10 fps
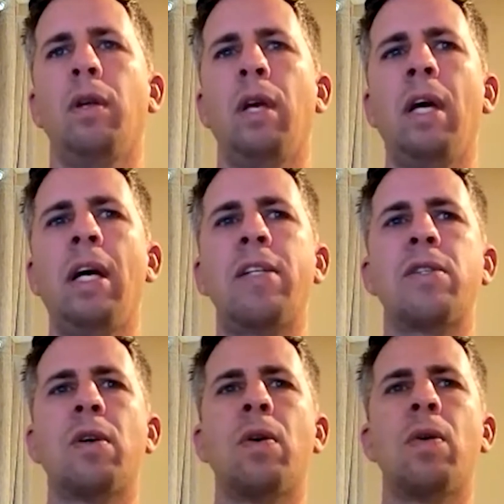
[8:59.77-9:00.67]
Yeah,
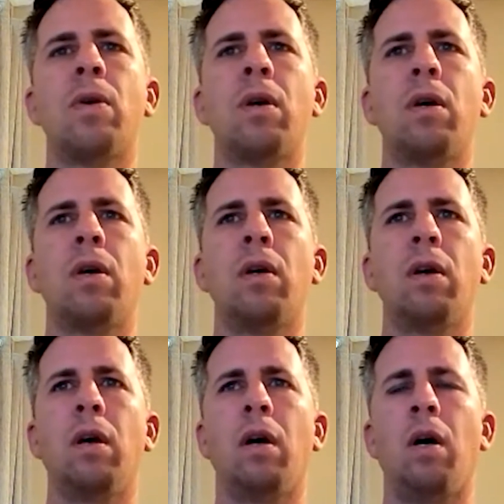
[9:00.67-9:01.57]
so
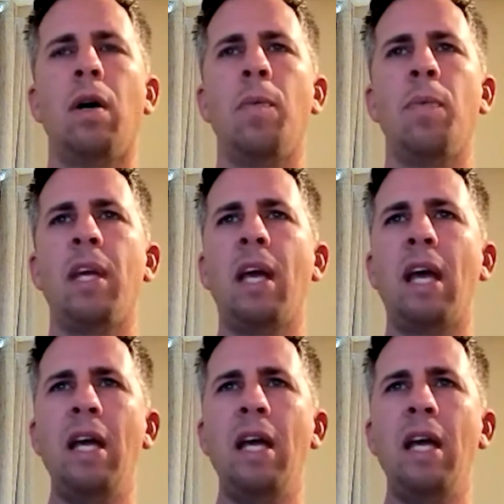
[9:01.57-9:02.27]
the